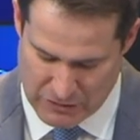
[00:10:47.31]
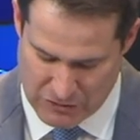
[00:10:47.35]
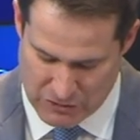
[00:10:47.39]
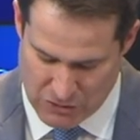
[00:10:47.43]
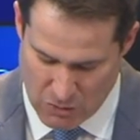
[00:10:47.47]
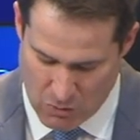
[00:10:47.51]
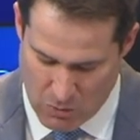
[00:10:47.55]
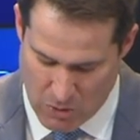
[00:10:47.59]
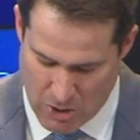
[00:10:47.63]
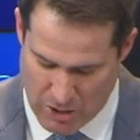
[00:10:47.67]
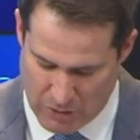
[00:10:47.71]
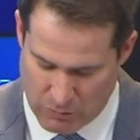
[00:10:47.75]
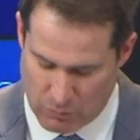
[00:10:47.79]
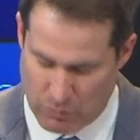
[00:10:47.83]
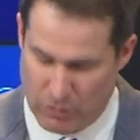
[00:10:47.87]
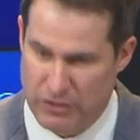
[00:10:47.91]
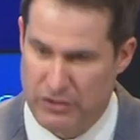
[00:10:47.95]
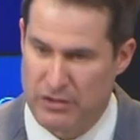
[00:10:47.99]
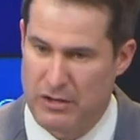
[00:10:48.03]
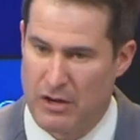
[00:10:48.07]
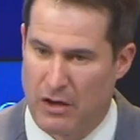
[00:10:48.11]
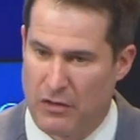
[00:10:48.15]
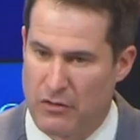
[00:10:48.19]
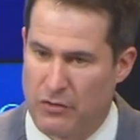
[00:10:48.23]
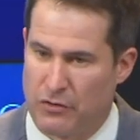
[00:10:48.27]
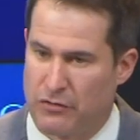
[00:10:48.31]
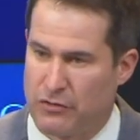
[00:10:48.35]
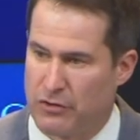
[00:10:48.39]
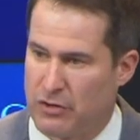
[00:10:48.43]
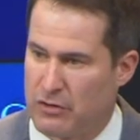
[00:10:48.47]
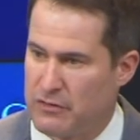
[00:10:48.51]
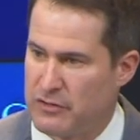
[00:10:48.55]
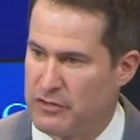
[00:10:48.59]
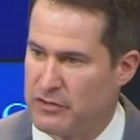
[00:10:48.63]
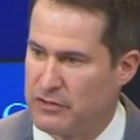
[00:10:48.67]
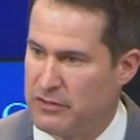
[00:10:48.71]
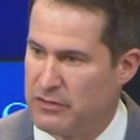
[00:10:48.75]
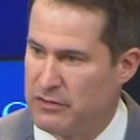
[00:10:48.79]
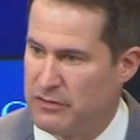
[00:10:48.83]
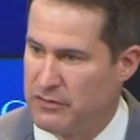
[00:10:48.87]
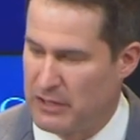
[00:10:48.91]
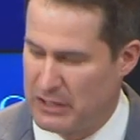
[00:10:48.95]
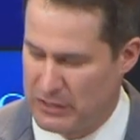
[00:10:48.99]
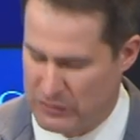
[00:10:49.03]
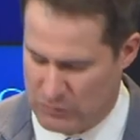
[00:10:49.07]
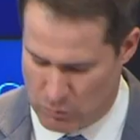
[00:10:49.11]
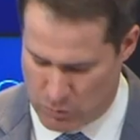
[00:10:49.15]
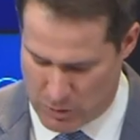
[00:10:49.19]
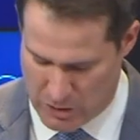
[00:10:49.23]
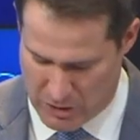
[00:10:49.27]
and so on with the other
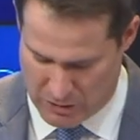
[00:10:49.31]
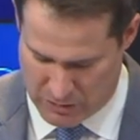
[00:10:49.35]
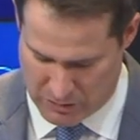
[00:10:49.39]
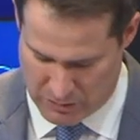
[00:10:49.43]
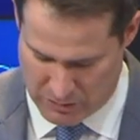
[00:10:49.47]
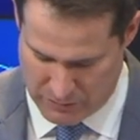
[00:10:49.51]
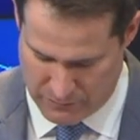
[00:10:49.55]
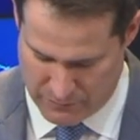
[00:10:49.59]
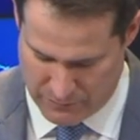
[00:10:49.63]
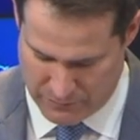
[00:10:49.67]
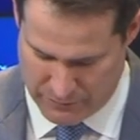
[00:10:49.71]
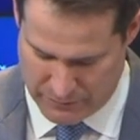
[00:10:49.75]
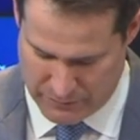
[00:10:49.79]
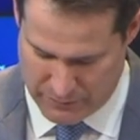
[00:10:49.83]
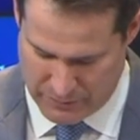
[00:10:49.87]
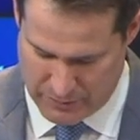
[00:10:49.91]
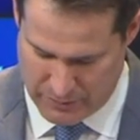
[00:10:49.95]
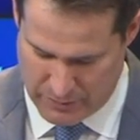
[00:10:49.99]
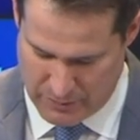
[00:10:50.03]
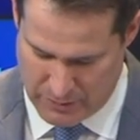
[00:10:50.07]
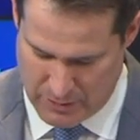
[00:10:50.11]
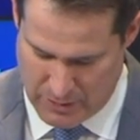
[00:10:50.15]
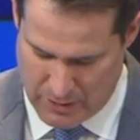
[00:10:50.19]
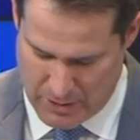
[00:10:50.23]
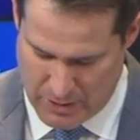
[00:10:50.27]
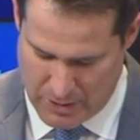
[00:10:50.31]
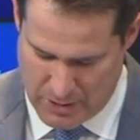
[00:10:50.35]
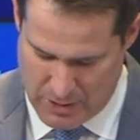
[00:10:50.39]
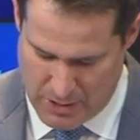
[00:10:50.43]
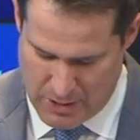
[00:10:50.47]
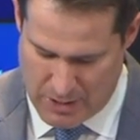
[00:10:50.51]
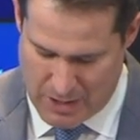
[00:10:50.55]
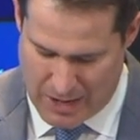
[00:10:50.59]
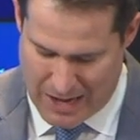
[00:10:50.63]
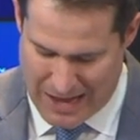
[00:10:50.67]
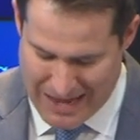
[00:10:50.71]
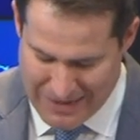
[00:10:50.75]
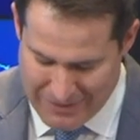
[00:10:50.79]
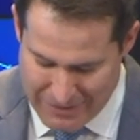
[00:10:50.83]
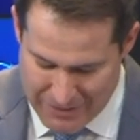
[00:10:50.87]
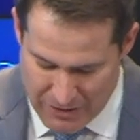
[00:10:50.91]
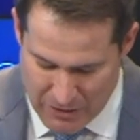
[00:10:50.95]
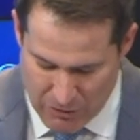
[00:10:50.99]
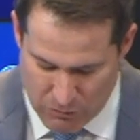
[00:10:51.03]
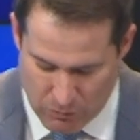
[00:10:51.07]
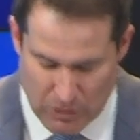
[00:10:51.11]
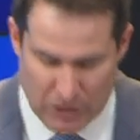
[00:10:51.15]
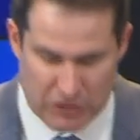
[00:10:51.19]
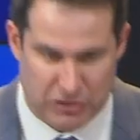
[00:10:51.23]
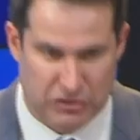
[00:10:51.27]
services as well. I
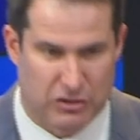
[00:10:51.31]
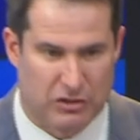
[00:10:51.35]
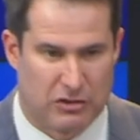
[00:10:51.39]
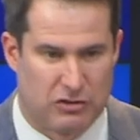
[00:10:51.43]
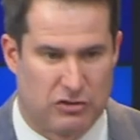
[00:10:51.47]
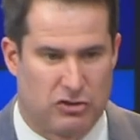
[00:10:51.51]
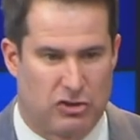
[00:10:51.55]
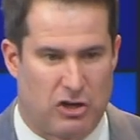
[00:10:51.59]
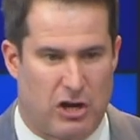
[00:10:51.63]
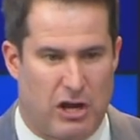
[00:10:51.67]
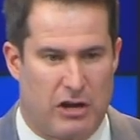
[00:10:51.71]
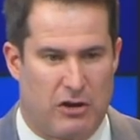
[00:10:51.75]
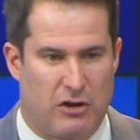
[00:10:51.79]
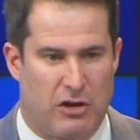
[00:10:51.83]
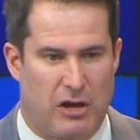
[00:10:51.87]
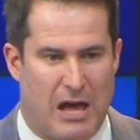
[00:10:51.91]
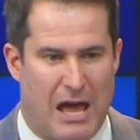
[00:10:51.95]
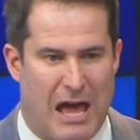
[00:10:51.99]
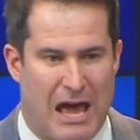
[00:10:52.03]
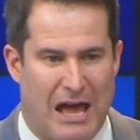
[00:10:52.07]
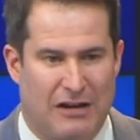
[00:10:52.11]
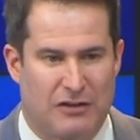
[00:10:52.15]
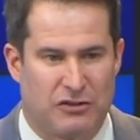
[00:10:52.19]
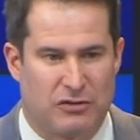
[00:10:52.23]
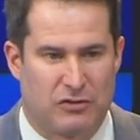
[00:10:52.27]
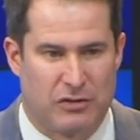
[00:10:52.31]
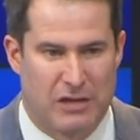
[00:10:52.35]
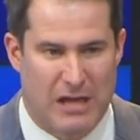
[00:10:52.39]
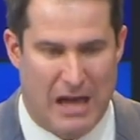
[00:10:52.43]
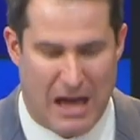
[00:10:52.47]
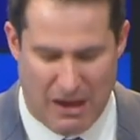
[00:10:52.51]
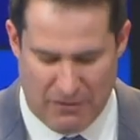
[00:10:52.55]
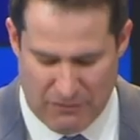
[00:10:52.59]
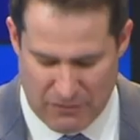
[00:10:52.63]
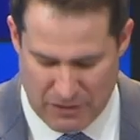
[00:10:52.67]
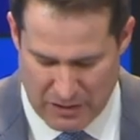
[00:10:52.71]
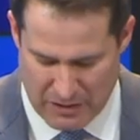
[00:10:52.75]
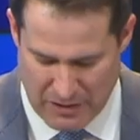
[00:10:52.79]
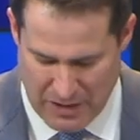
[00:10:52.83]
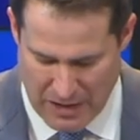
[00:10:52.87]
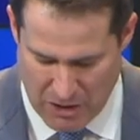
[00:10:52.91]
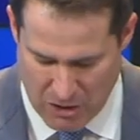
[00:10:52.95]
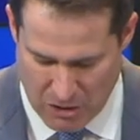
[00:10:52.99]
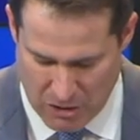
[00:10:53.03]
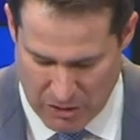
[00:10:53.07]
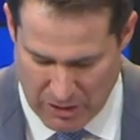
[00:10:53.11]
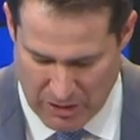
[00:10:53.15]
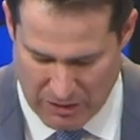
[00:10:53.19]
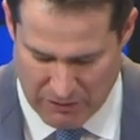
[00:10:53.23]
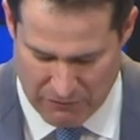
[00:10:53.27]
think Russia and China actually have an
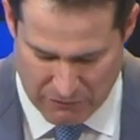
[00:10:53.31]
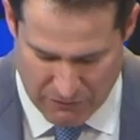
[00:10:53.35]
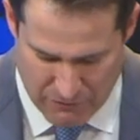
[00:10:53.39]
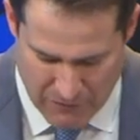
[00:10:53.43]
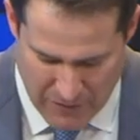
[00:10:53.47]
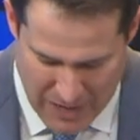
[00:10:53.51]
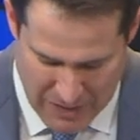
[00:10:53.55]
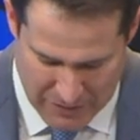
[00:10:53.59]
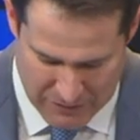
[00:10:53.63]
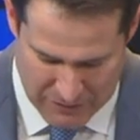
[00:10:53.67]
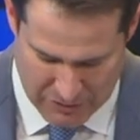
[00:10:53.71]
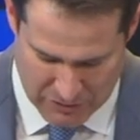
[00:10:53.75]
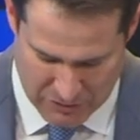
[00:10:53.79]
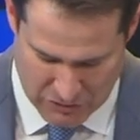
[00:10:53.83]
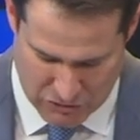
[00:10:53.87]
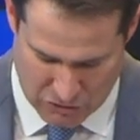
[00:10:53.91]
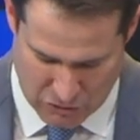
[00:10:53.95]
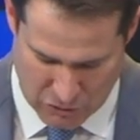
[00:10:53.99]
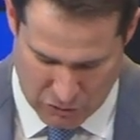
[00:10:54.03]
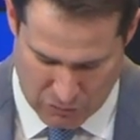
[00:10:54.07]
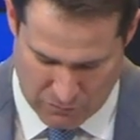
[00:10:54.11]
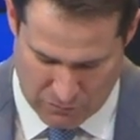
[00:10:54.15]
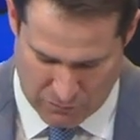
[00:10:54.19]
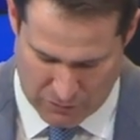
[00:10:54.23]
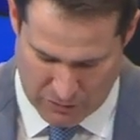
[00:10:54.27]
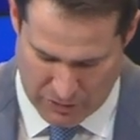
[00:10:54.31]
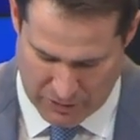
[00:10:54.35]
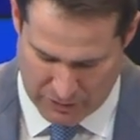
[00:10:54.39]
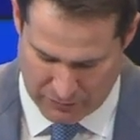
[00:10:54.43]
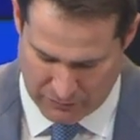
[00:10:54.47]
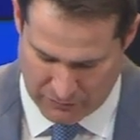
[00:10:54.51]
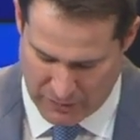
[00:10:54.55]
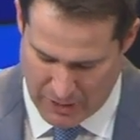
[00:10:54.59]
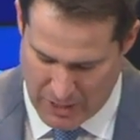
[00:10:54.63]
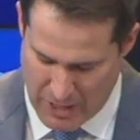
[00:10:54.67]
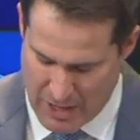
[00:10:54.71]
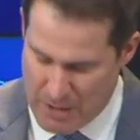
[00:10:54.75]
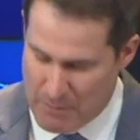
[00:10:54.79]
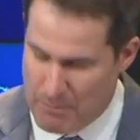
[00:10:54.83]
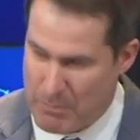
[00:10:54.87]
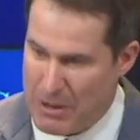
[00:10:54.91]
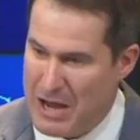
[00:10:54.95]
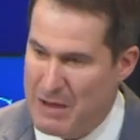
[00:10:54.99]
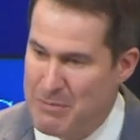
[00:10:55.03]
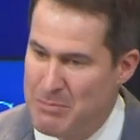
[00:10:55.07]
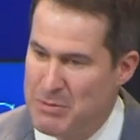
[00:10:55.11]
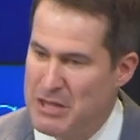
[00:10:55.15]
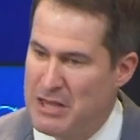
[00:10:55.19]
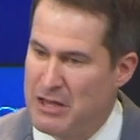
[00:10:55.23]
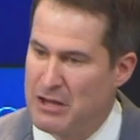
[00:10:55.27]
inherent advantage over us
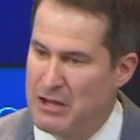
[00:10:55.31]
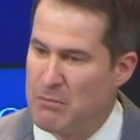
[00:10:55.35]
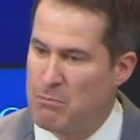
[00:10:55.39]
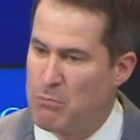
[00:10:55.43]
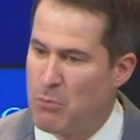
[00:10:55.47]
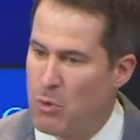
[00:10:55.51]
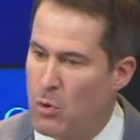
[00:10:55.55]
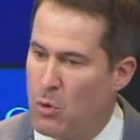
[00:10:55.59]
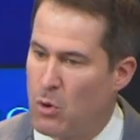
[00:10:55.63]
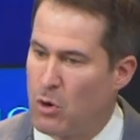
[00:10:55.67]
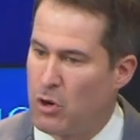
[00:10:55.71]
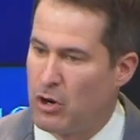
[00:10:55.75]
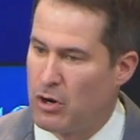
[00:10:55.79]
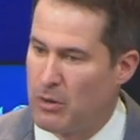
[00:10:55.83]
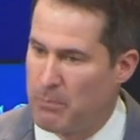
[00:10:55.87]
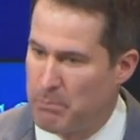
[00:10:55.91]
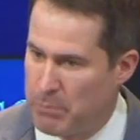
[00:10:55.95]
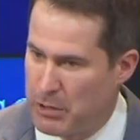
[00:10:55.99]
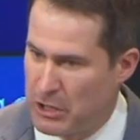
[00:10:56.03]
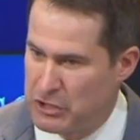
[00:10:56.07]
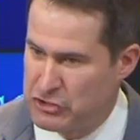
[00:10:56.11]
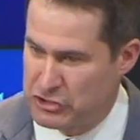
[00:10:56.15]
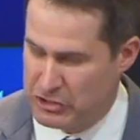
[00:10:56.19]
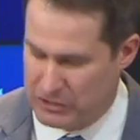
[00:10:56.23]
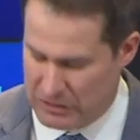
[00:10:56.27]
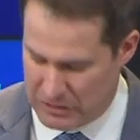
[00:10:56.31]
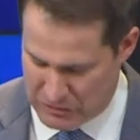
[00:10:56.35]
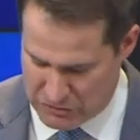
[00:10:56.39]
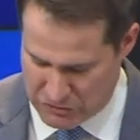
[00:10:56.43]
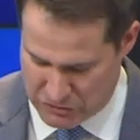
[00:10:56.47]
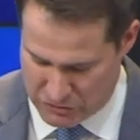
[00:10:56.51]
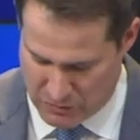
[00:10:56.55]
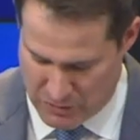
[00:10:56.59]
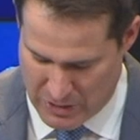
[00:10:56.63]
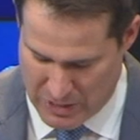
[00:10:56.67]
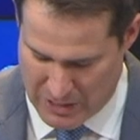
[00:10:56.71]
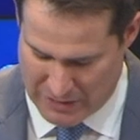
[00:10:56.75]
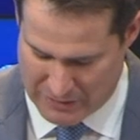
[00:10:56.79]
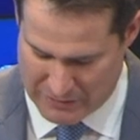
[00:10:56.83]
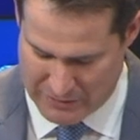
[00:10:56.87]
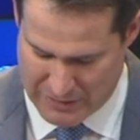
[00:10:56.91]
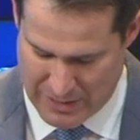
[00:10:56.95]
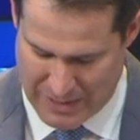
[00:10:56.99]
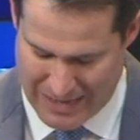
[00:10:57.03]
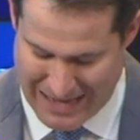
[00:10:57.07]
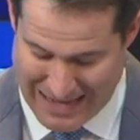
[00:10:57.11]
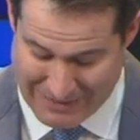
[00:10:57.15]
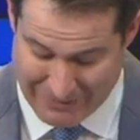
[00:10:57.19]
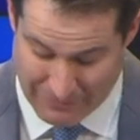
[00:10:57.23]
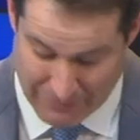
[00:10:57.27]
by being more budget
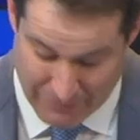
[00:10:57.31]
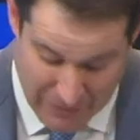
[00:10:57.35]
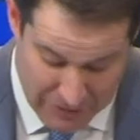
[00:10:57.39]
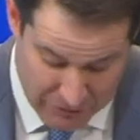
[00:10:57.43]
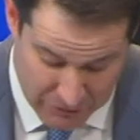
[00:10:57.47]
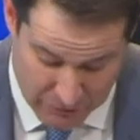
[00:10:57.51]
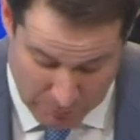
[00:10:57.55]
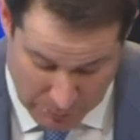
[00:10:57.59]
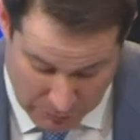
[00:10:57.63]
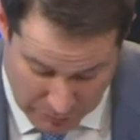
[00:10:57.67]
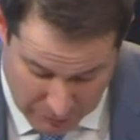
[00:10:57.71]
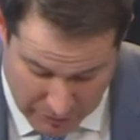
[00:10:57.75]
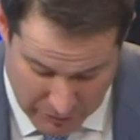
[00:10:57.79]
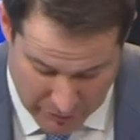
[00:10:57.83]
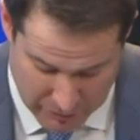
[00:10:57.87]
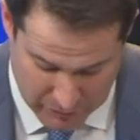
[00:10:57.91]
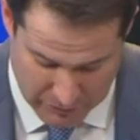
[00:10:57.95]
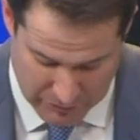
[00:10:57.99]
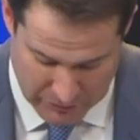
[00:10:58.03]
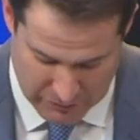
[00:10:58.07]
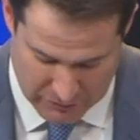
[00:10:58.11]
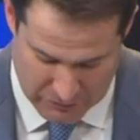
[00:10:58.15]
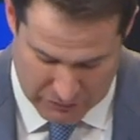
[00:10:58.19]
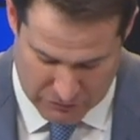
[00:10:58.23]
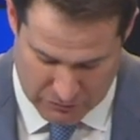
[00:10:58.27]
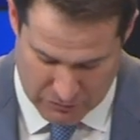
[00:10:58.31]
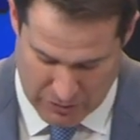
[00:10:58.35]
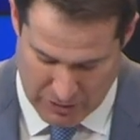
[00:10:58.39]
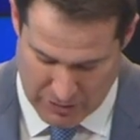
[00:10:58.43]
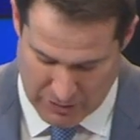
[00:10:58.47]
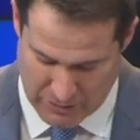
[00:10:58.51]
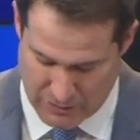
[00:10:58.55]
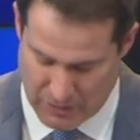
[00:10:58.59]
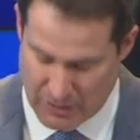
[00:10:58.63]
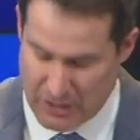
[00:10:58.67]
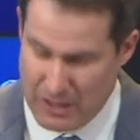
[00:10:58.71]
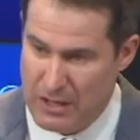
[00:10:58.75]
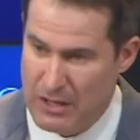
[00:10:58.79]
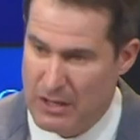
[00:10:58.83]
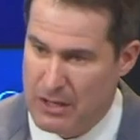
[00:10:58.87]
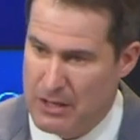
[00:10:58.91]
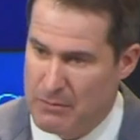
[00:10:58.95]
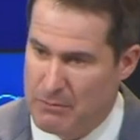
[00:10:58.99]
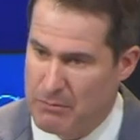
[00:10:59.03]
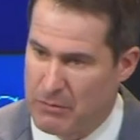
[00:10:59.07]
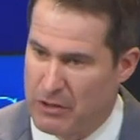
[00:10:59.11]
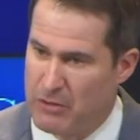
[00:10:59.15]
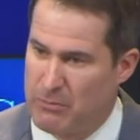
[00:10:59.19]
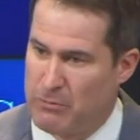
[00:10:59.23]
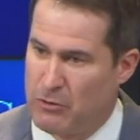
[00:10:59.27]
constrained and less politically constrained
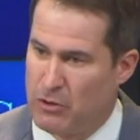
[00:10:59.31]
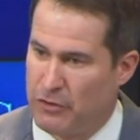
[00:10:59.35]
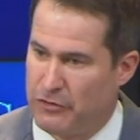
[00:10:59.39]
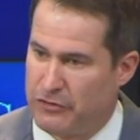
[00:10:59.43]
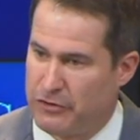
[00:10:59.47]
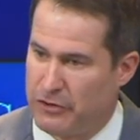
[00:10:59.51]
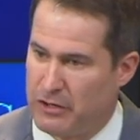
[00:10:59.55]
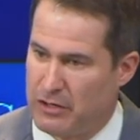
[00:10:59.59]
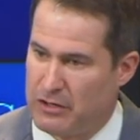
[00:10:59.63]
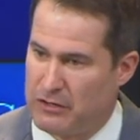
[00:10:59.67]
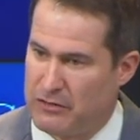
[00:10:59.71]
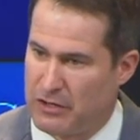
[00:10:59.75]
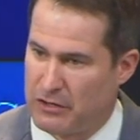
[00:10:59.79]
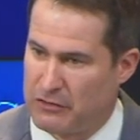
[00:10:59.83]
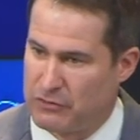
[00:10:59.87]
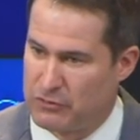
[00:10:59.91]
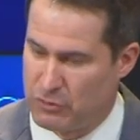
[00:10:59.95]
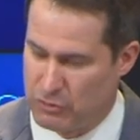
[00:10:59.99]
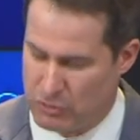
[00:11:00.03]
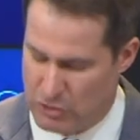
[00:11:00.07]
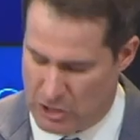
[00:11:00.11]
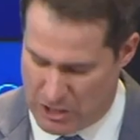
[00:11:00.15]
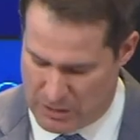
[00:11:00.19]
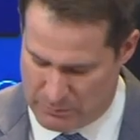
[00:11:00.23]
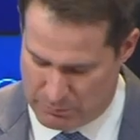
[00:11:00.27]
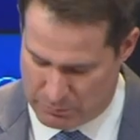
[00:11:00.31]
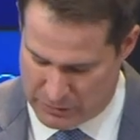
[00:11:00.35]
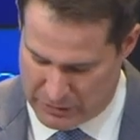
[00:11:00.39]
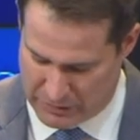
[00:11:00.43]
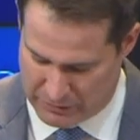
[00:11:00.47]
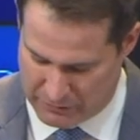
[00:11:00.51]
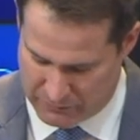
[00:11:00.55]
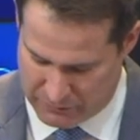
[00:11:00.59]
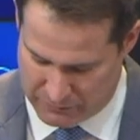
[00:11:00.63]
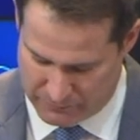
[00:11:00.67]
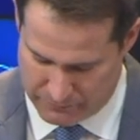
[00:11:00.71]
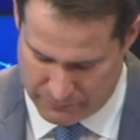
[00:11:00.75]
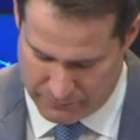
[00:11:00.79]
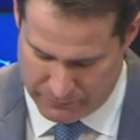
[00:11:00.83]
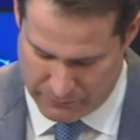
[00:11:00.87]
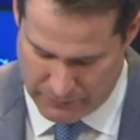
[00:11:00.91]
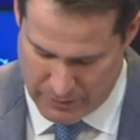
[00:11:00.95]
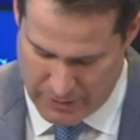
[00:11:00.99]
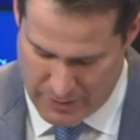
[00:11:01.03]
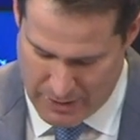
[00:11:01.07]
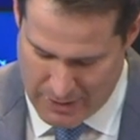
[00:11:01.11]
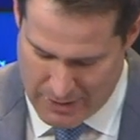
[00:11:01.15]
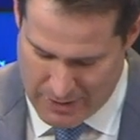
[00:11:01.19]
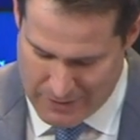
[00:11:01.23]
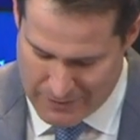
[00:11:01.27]
by the military industrial complex.
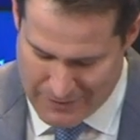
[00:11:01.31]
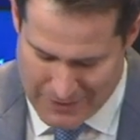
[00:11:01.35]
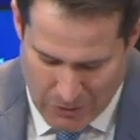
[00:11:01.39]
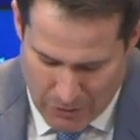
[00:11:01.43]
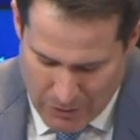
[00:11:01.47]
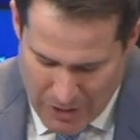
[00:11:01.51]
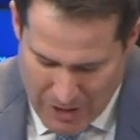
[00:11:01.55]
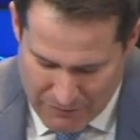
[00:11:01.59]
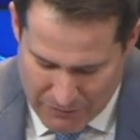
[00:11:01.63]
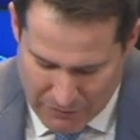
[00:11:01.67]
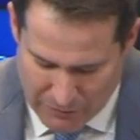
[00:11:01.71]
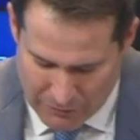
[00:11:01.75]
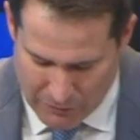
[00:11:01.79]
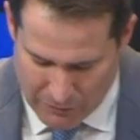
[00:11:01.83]
They don't